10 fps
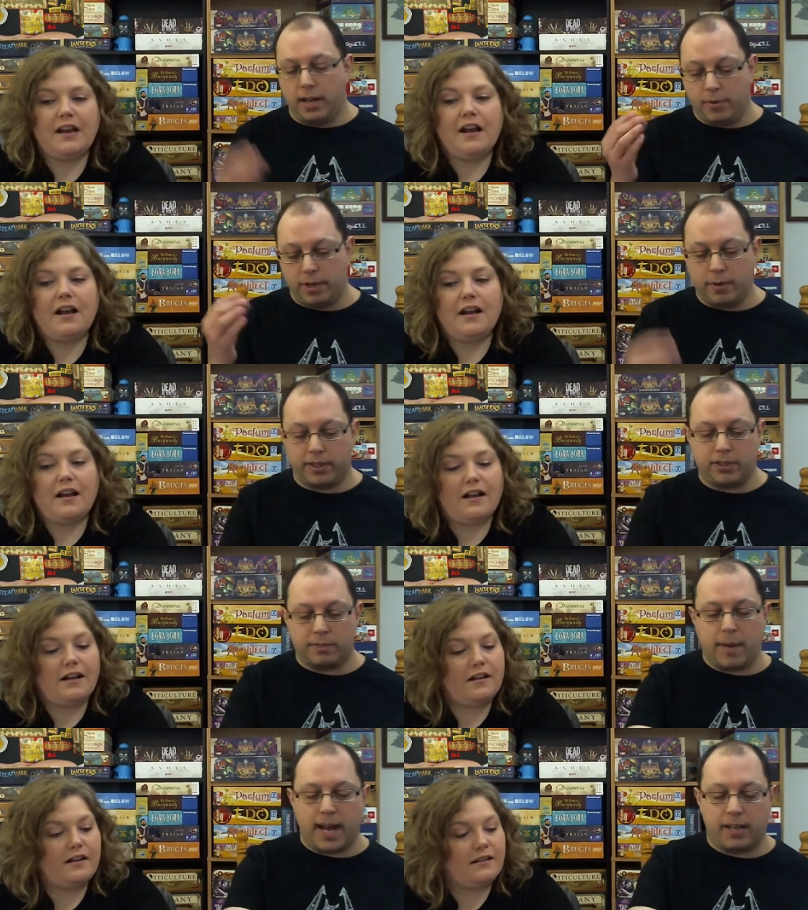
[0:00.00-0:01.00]
Speaker 1: when you bring those
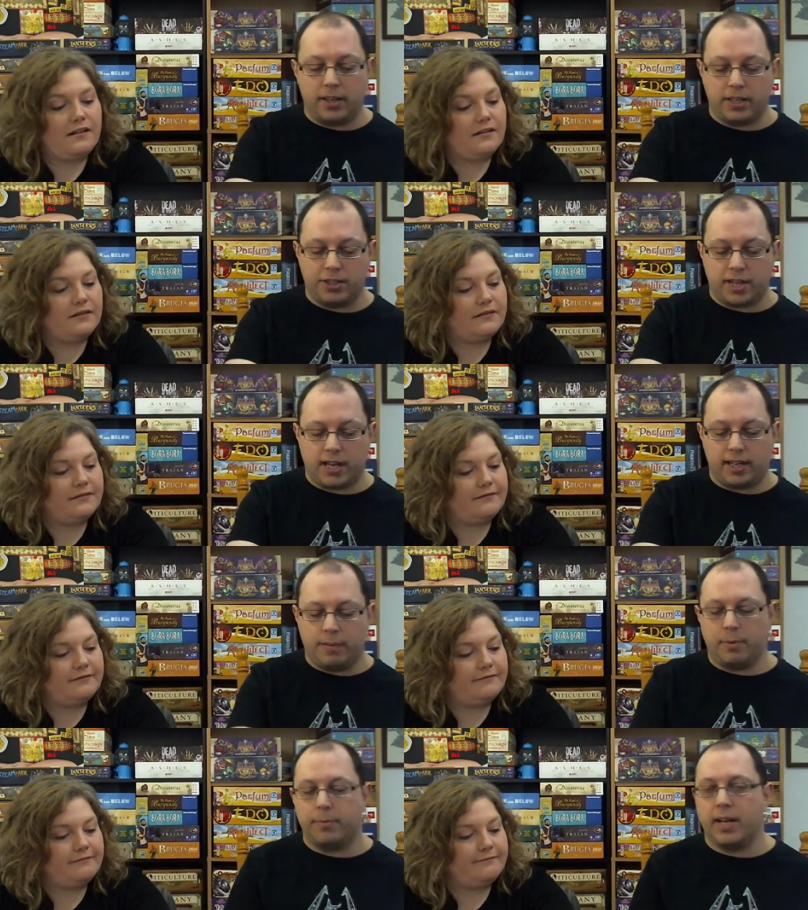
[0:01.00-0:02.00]
back, you can just kind of keep
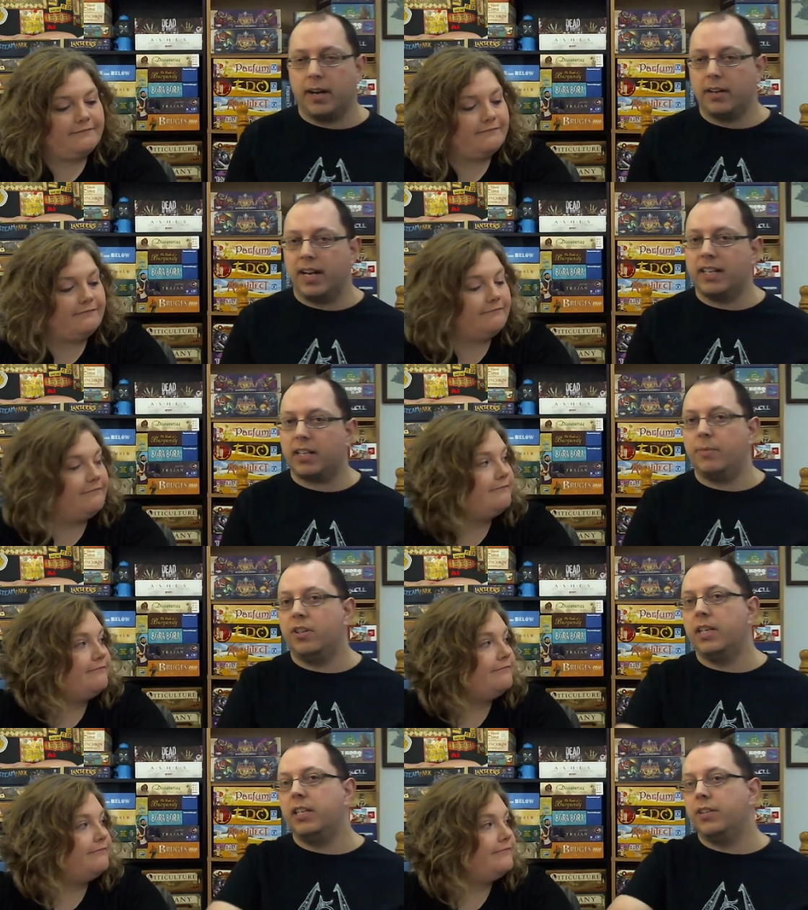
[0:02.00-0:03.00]
them there, and anytime you
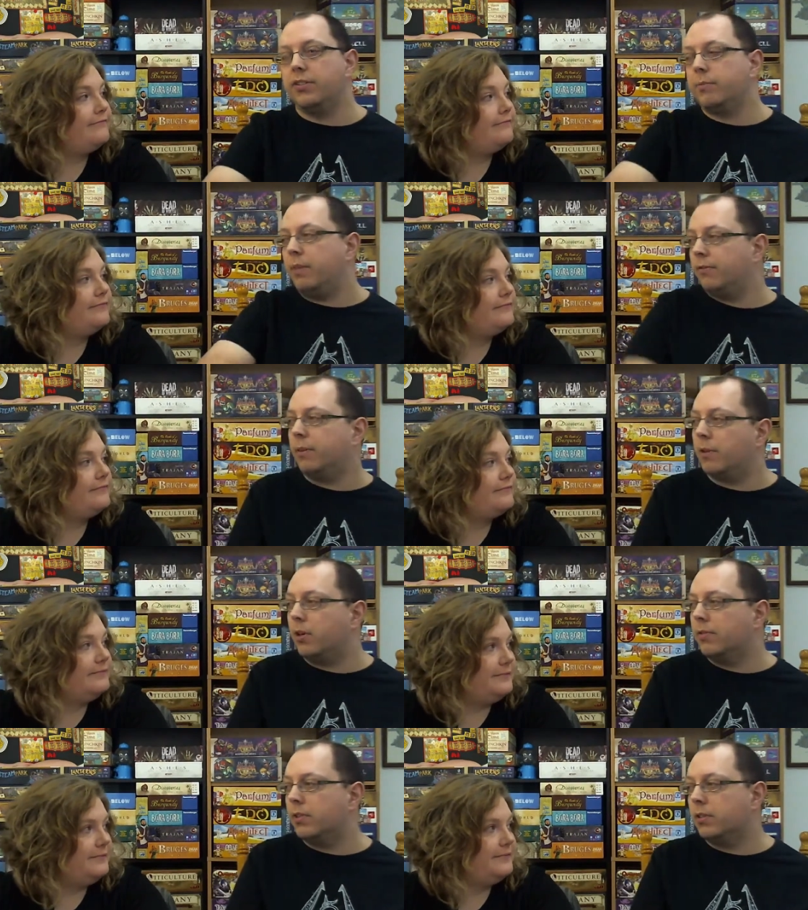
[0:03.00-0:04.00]
need to use them, you flip it
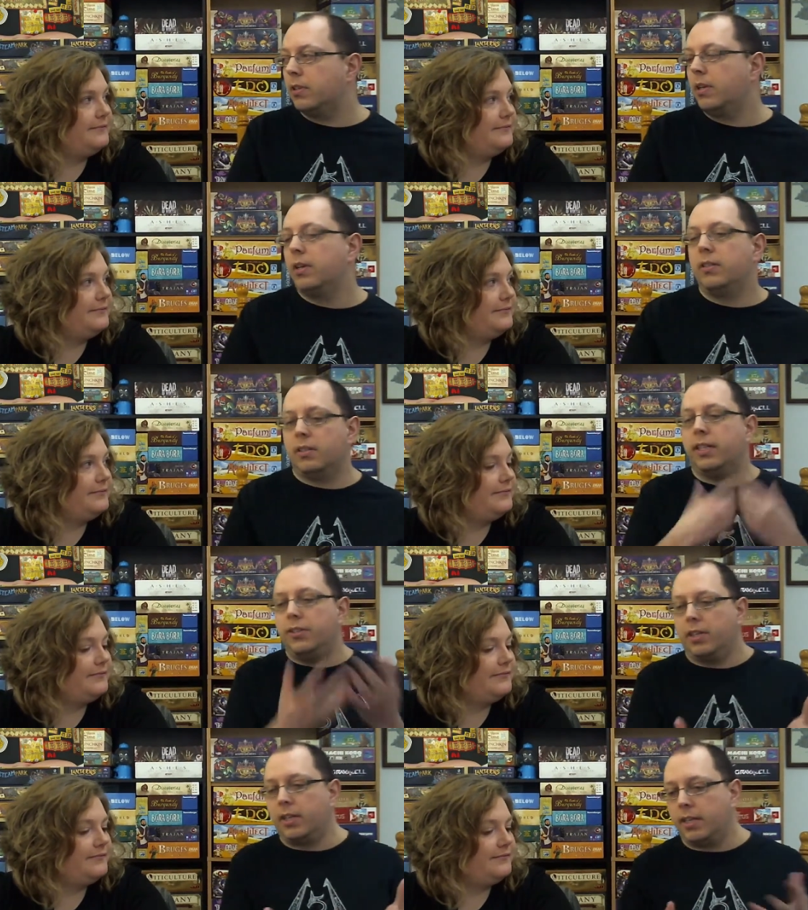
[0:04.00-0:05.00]
over, mm -hmm. and
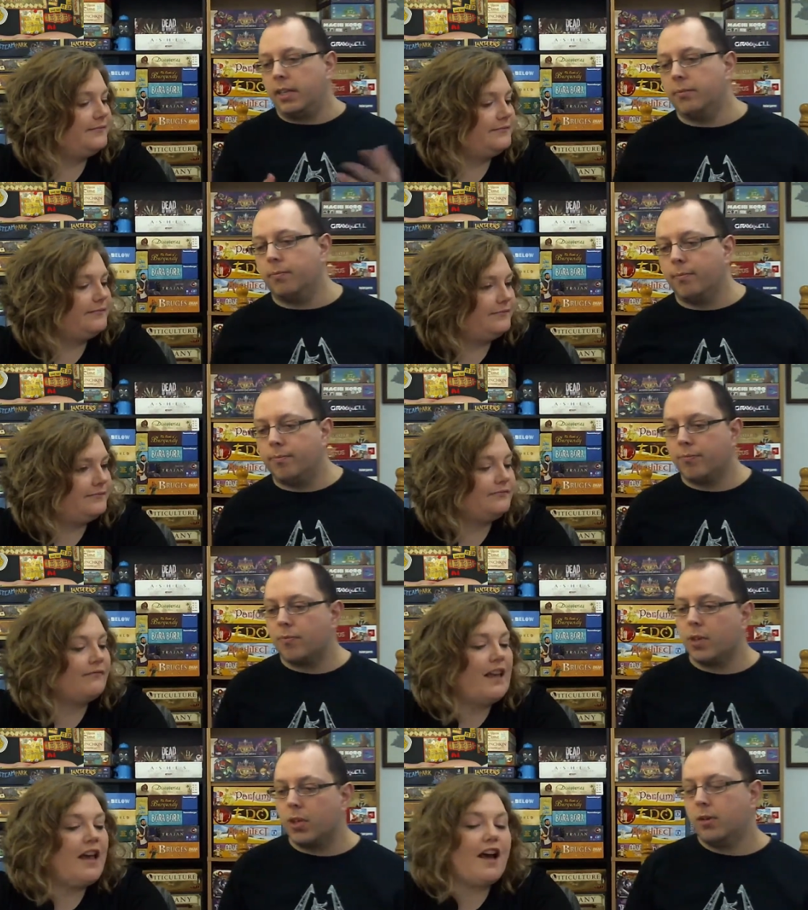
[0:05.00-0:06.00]
you get them.
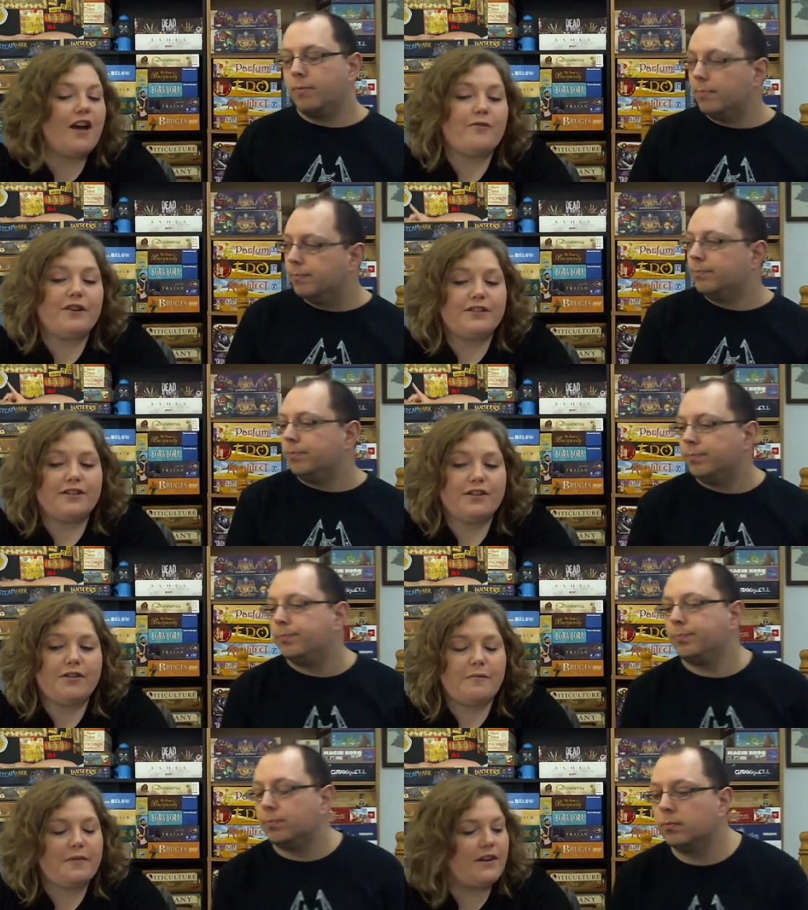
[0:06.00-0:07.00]
Speaker 2: I was gonna go
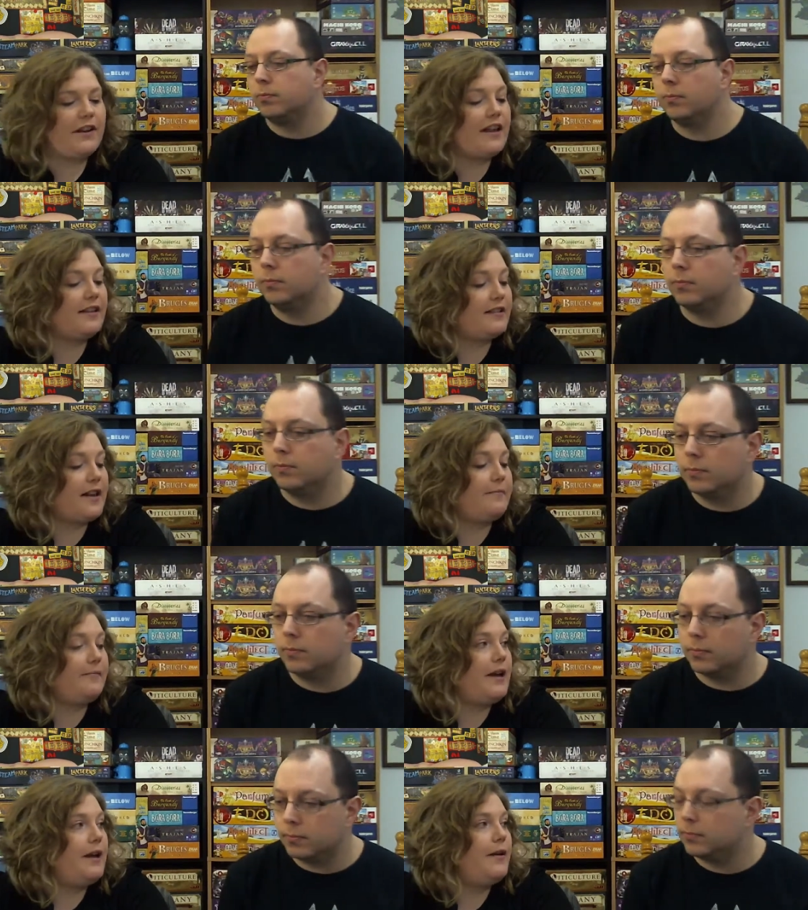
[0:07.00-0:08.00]
up there and get some,
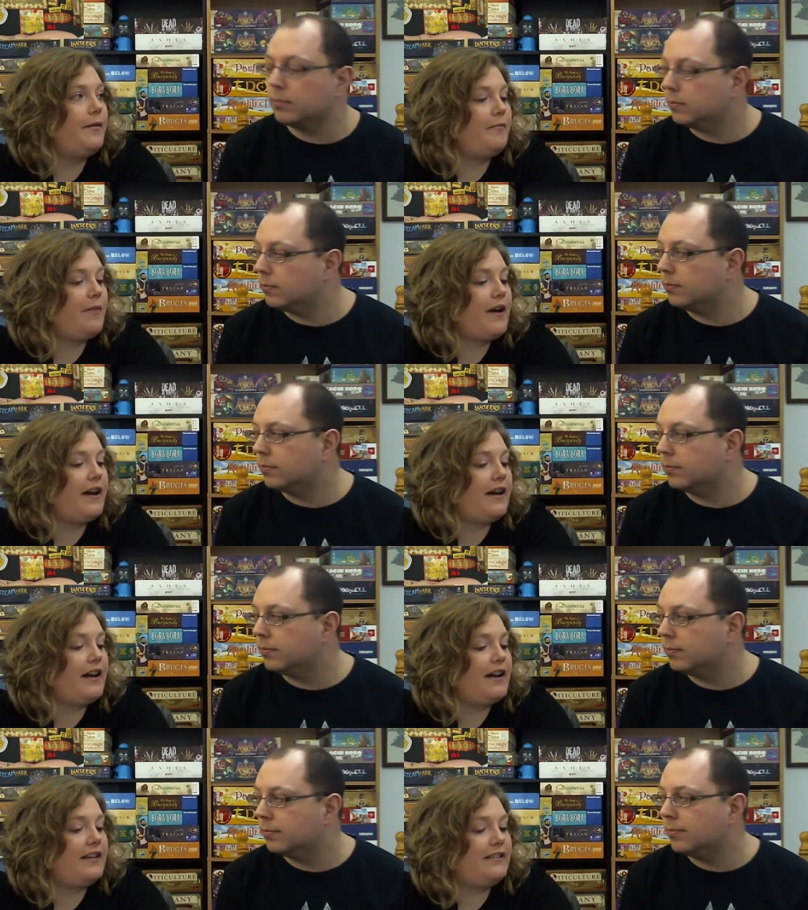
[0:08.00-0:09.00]
but
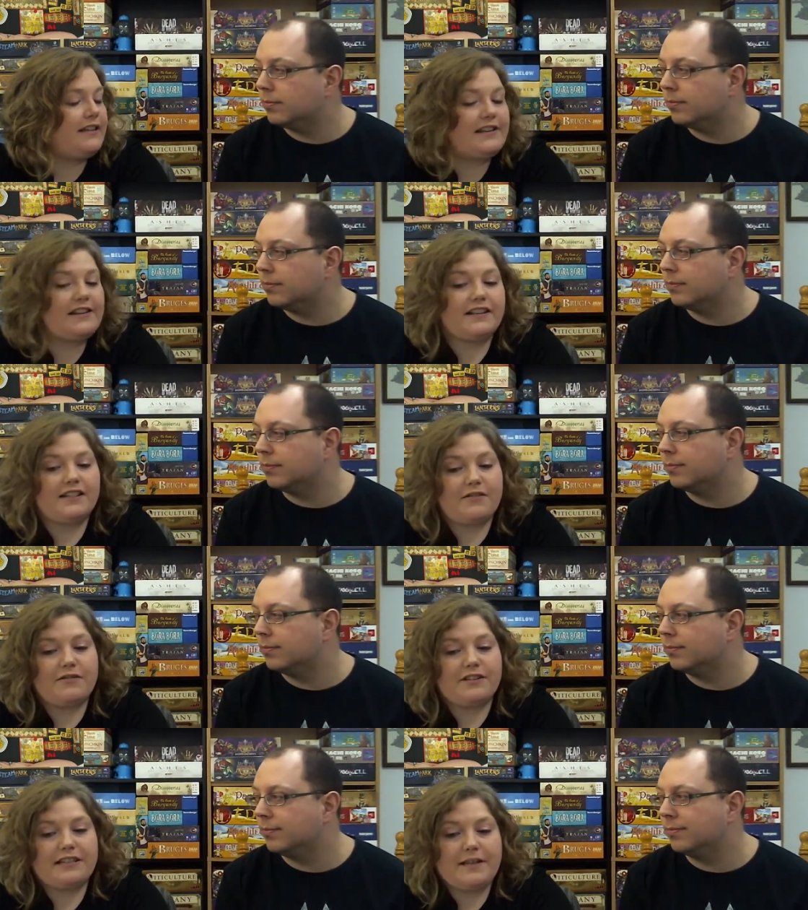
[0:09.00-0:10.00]
I didn't because I
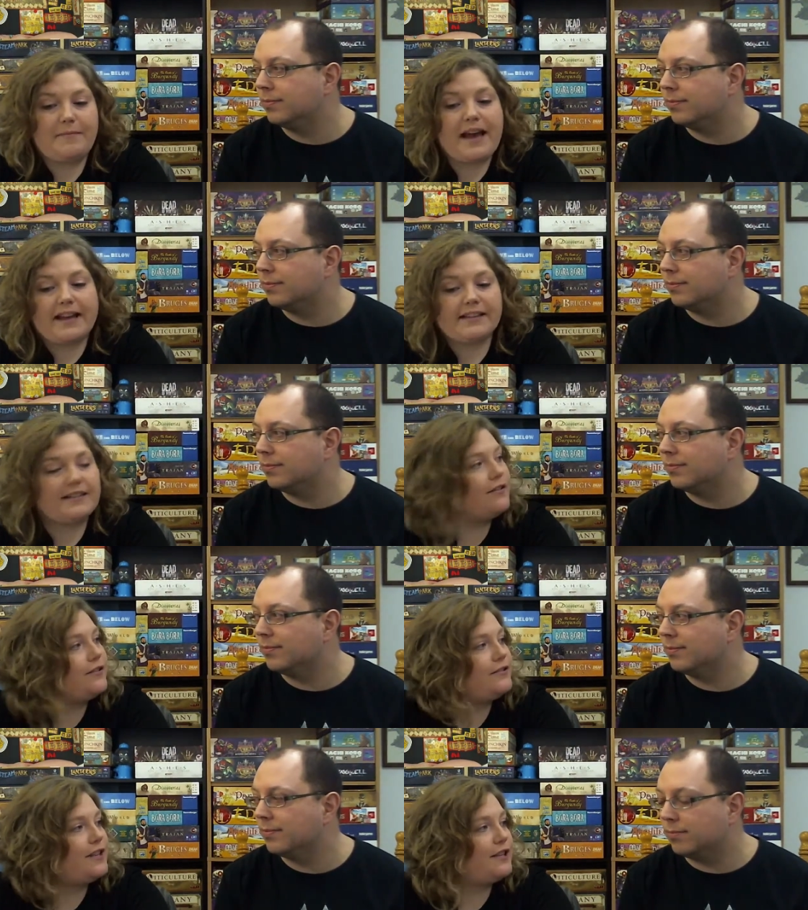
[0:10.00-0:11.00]
wanted to get back and sell
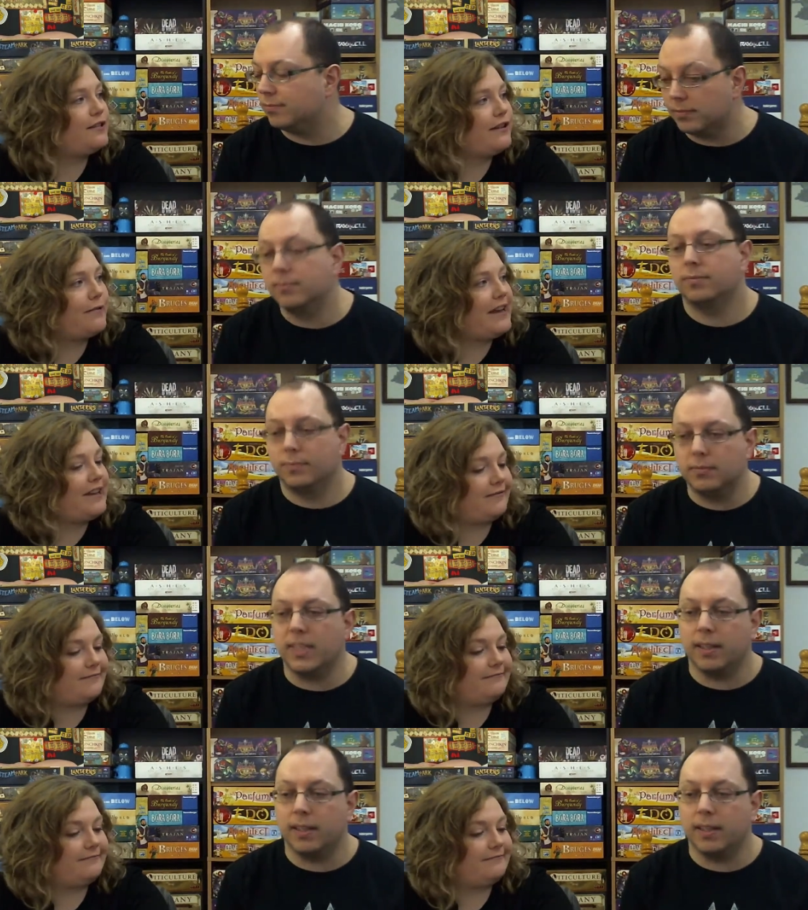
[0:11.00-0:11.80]
those things right away.
Speaker 1: Yeah,